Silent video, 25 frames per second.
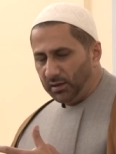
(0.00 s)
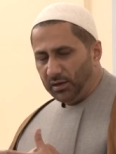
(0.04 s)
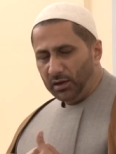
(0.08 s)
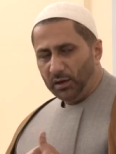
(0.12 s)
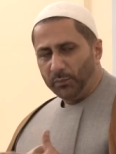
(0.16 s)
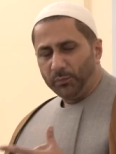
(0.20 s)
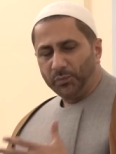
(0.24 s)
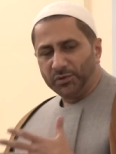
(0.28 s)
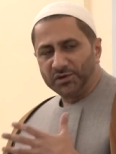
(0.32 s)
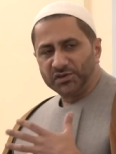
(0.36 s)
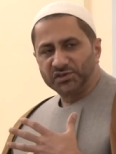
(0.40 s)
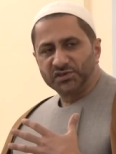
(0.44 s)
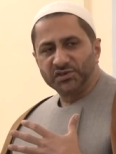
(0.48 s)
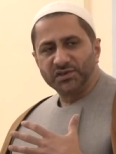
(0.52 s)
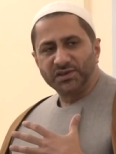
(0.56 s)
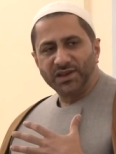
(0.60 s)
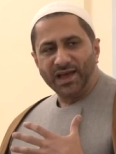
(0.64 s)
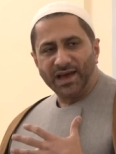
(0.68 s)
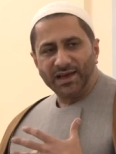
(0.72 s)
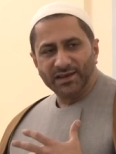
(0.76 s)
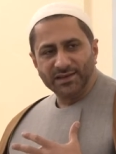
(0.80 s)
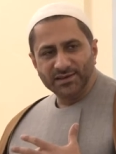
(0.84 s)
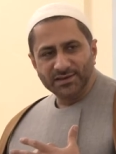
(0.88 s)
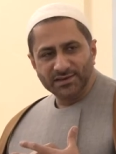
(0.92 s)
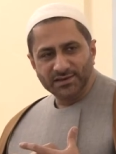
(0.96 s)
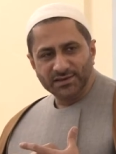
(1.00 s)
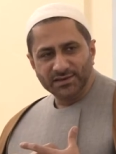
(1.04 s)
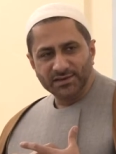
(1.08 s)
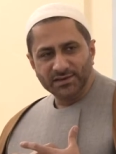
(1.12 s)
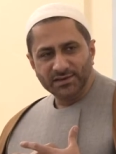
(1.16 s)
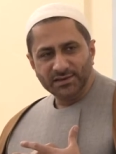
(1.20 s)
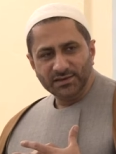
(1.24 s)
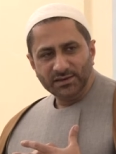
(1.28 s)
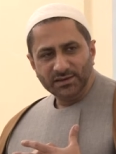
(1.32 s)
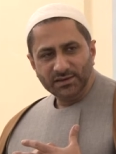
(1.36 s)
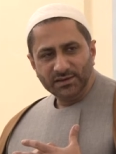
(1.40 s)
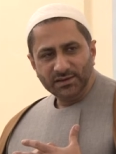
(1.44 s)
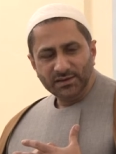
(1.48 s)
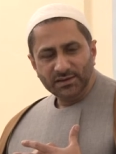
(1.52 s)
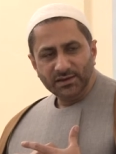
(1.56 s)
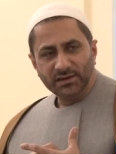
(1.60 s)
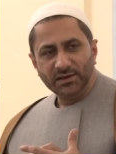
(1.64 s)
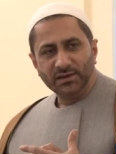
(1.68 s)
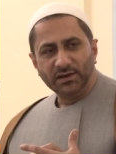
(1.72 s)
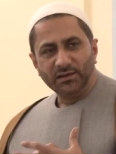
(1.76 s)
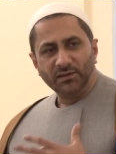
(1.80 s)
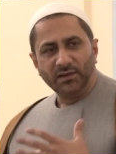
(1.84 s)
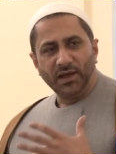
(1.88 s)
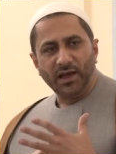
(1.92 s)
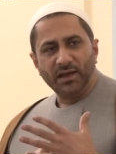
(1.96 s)
a personality
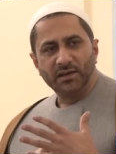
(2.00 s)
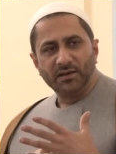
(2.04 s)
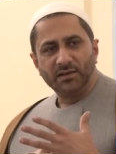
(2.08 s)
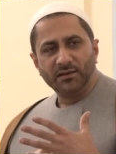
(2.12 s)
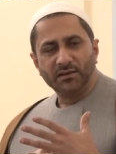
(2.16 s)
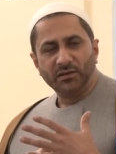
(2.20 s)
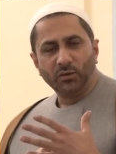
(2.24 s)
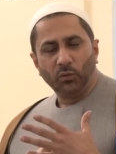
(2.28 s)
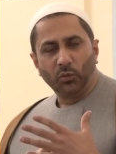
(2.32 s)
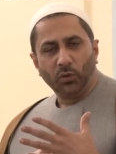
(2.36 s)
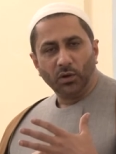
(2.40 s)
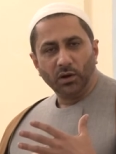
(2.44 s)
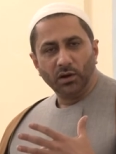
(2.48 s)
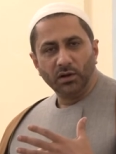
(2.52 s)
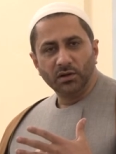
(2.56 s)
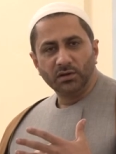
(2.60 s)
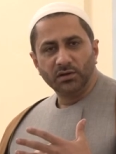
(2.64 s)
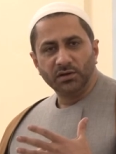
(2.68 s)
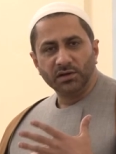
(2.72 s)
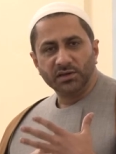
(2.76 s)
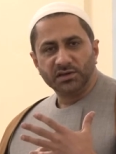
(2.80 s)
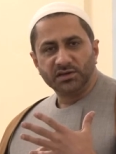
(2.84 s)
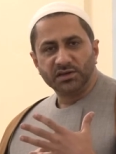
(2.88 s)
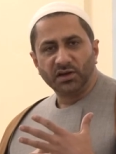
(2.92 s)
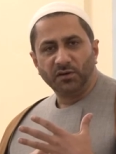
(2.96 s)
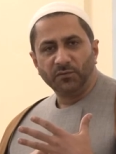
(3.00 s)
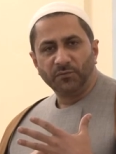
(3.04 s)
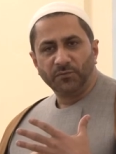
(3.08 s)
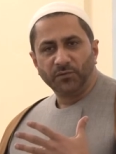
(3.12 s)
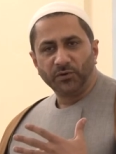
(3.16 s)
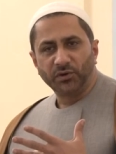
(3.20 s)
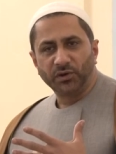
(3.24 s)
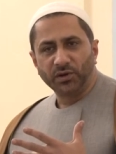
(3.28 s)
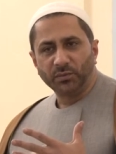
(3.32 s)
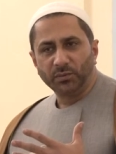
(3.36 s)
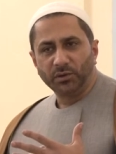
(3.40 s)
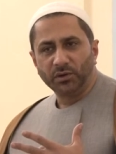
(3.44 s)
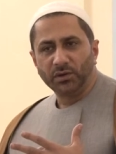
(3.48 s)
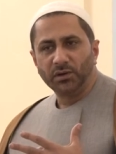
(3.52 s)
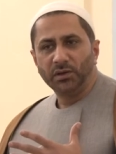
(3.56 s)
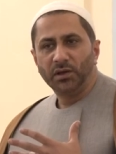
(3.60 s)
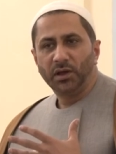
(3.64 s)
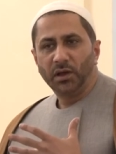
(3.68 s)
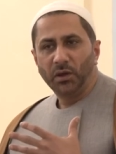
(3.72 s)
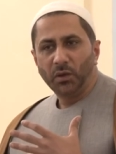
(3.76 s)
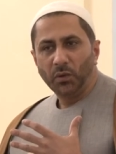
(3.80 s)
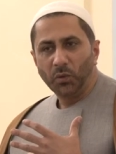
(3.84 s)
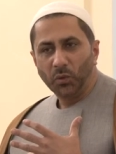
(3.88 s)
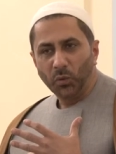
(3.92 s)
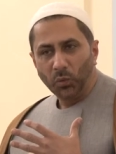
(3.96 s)
that the world is comfortable
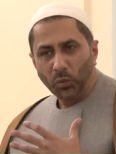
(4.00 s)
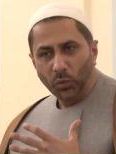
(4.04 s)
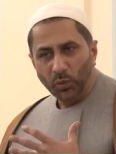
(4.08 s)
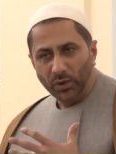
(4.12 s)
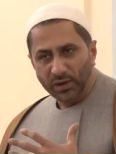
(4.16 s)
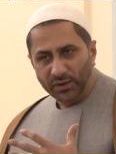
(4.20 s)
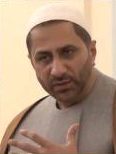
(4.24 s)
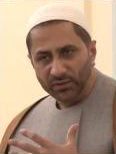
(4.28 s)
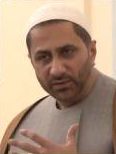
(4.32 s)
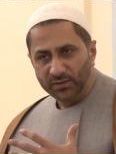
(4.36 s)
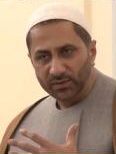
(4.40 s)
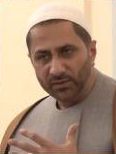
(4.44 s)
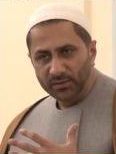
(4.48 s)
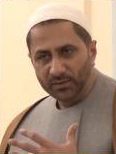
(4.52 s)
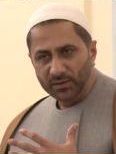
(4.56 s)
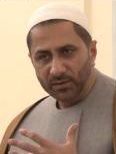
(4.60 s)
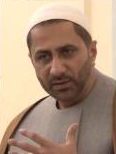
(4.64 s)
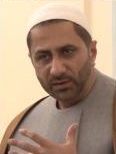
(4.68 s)
with.